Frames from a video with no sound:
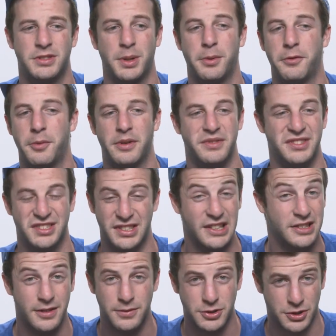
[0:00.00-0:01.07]
Some of them have
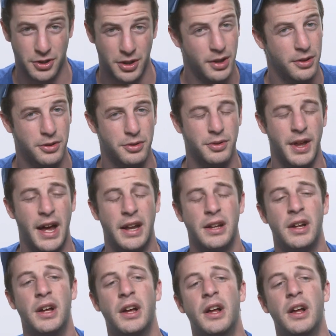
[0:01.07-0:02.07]
incentives drawn in through that.